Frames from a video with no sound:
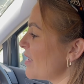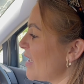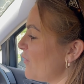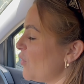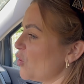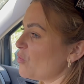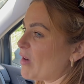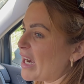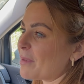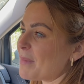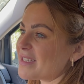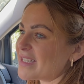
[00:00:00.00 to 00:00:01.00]
give you
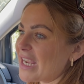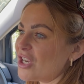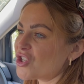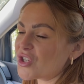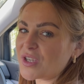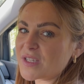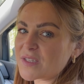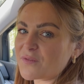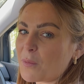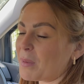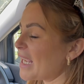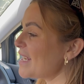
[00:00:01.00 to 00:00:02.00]
recommendations
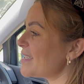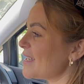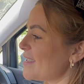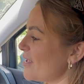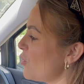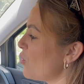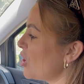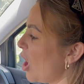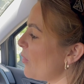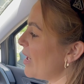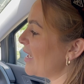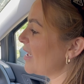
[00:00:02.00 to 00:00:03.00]
for places that you're
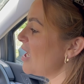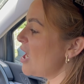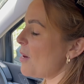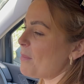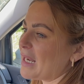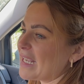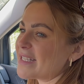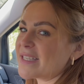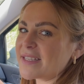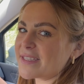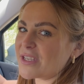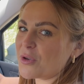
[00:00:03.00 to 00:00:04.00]
going and
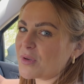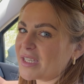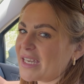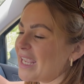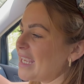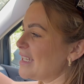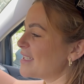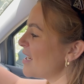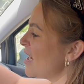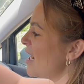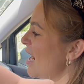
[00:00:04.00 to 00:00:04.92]
places that you can eat,